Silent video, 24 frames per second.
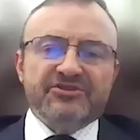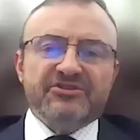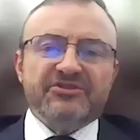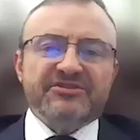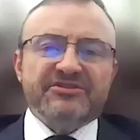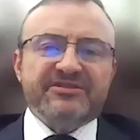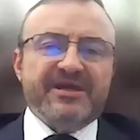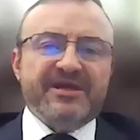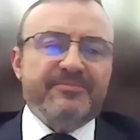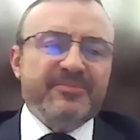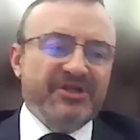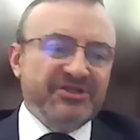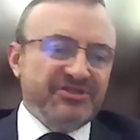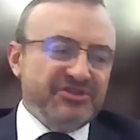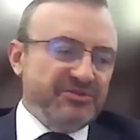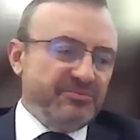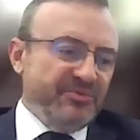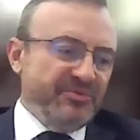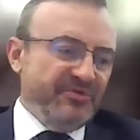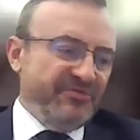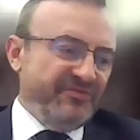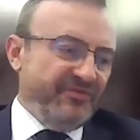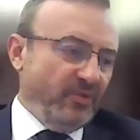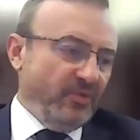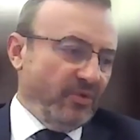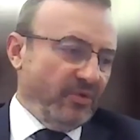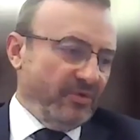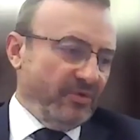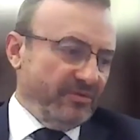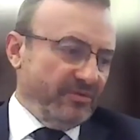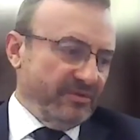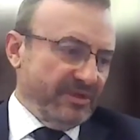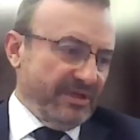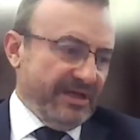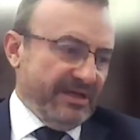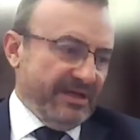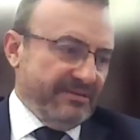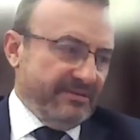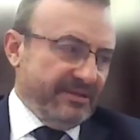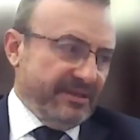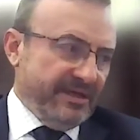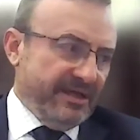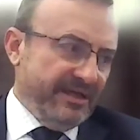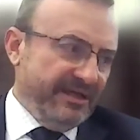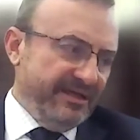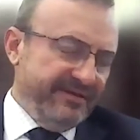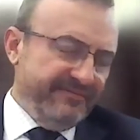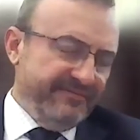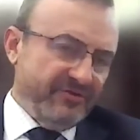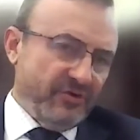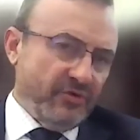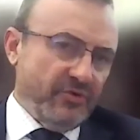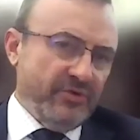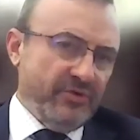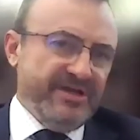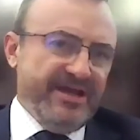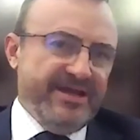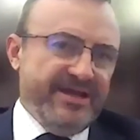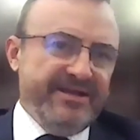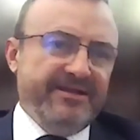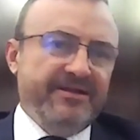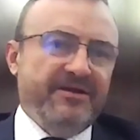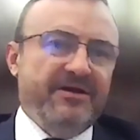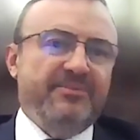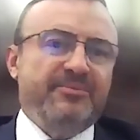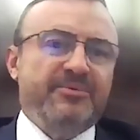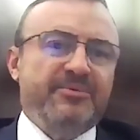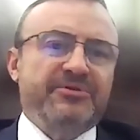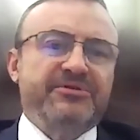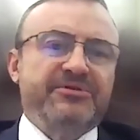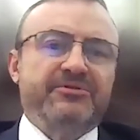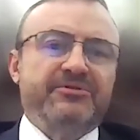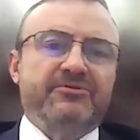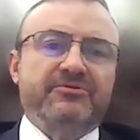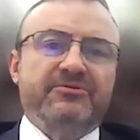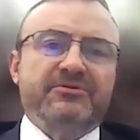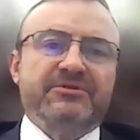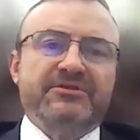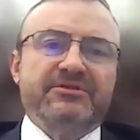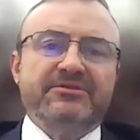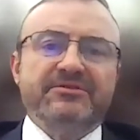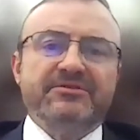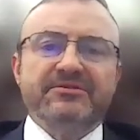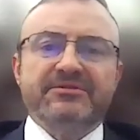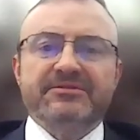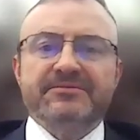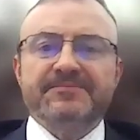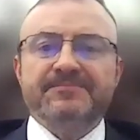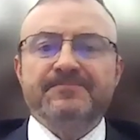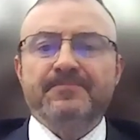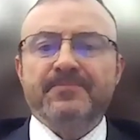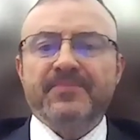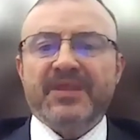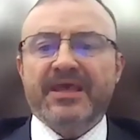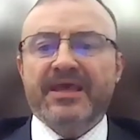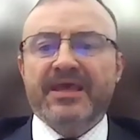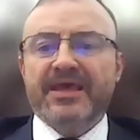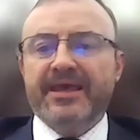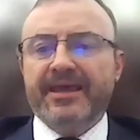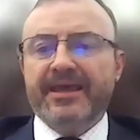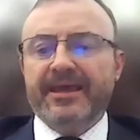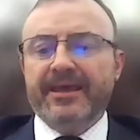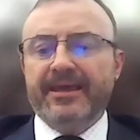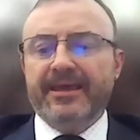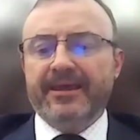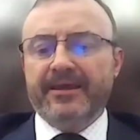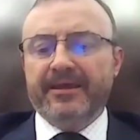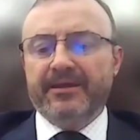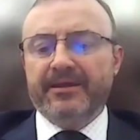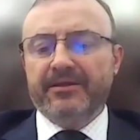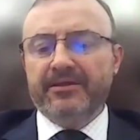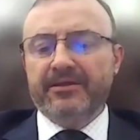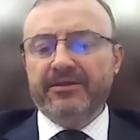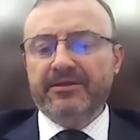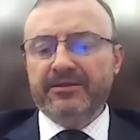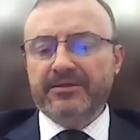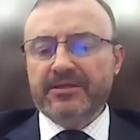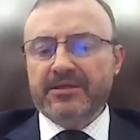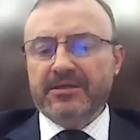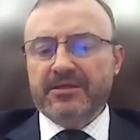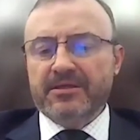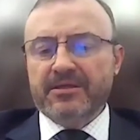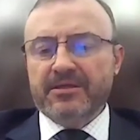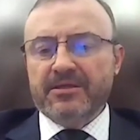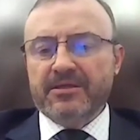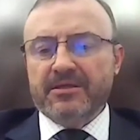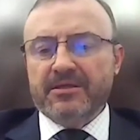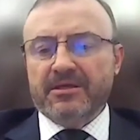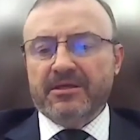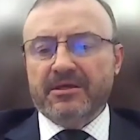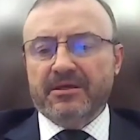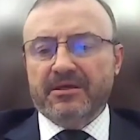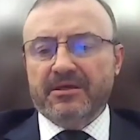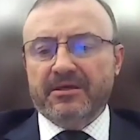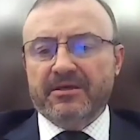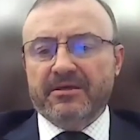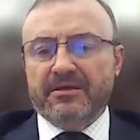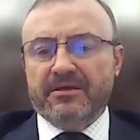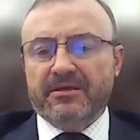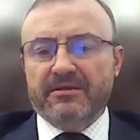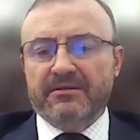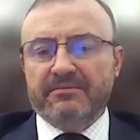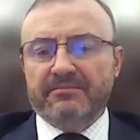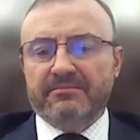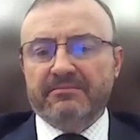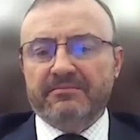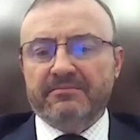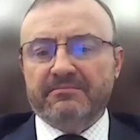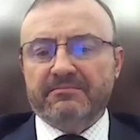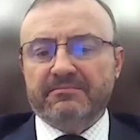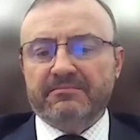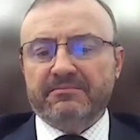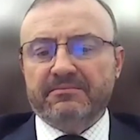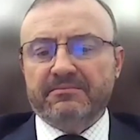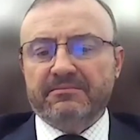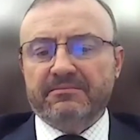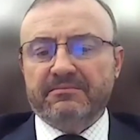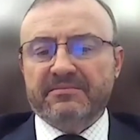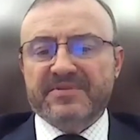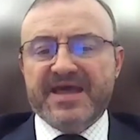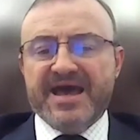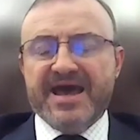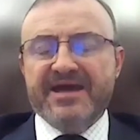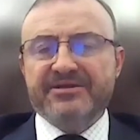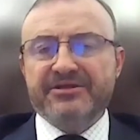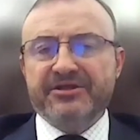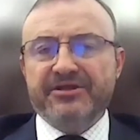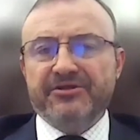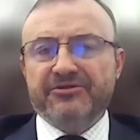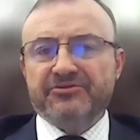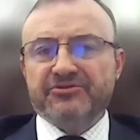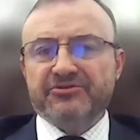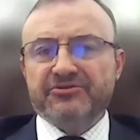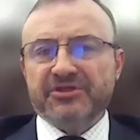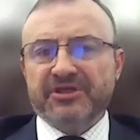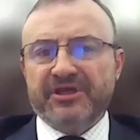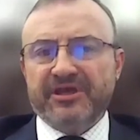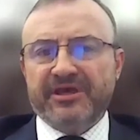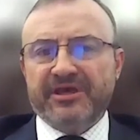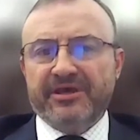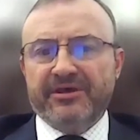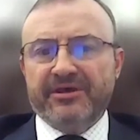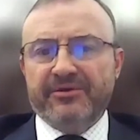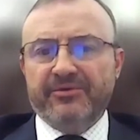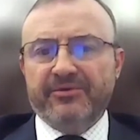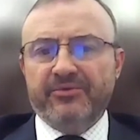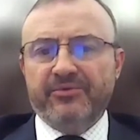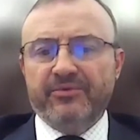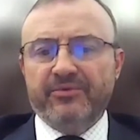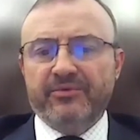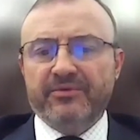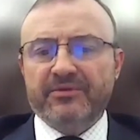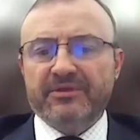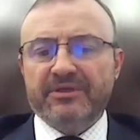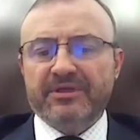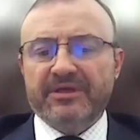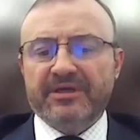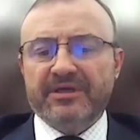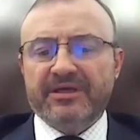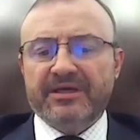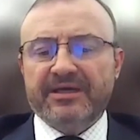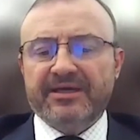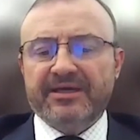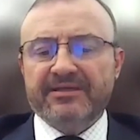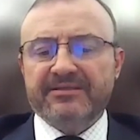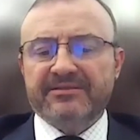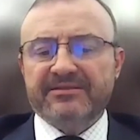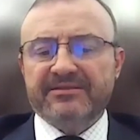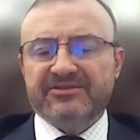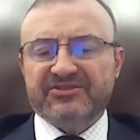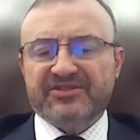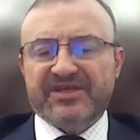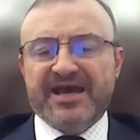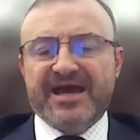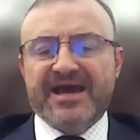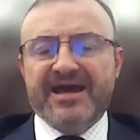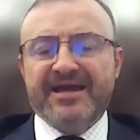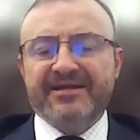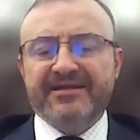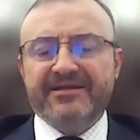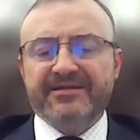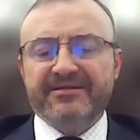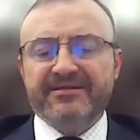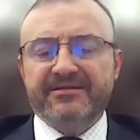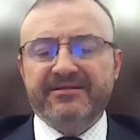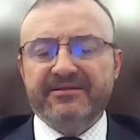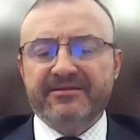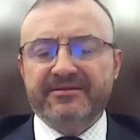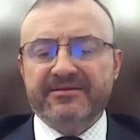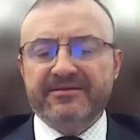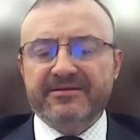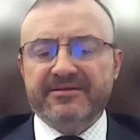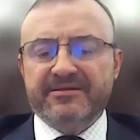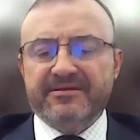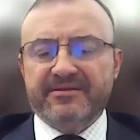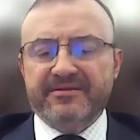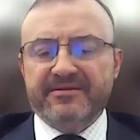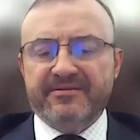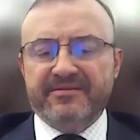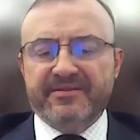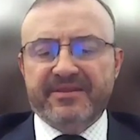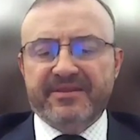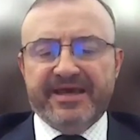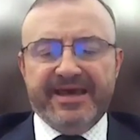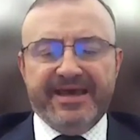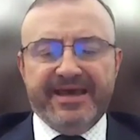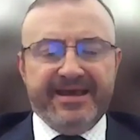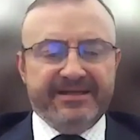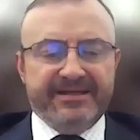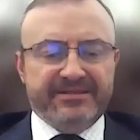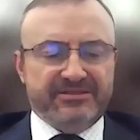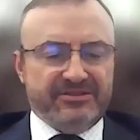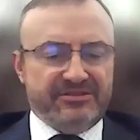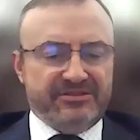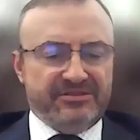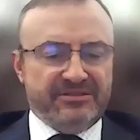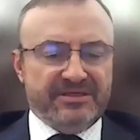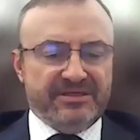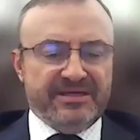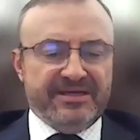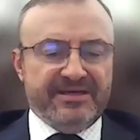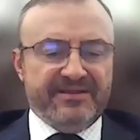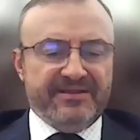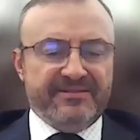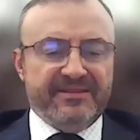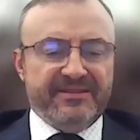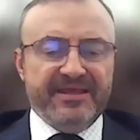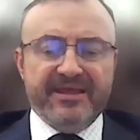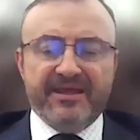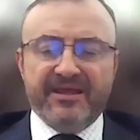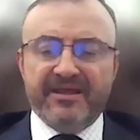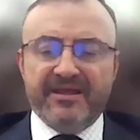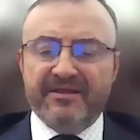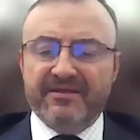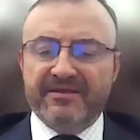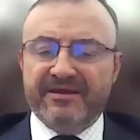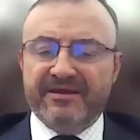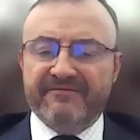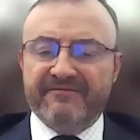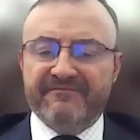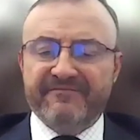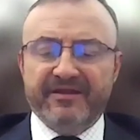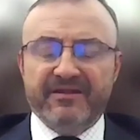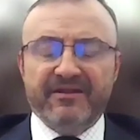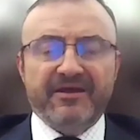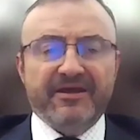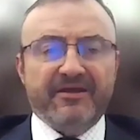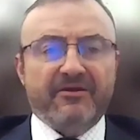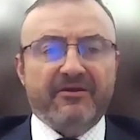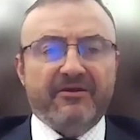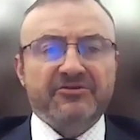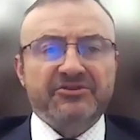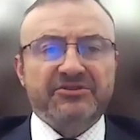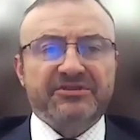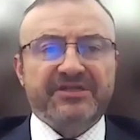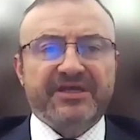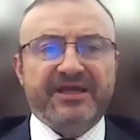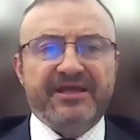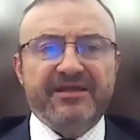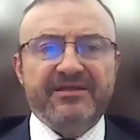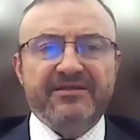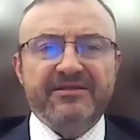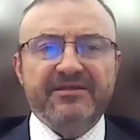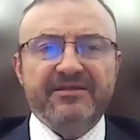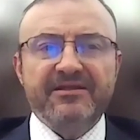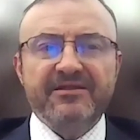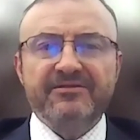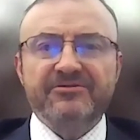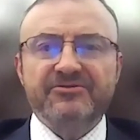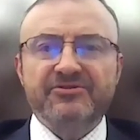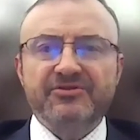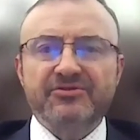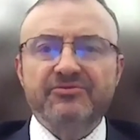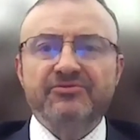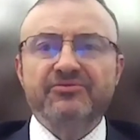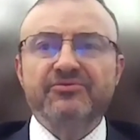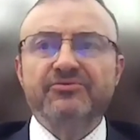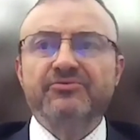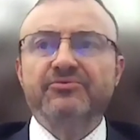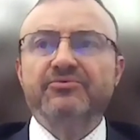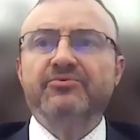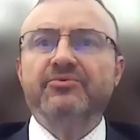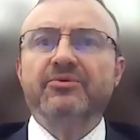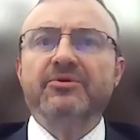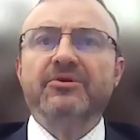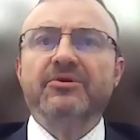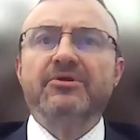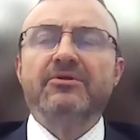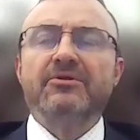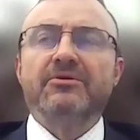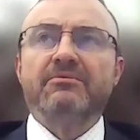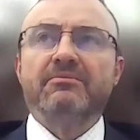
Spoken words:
Well, just as I mentioned before, I love creating opportunity. And uh, 9 years ago, I decided that I felt like our state needed to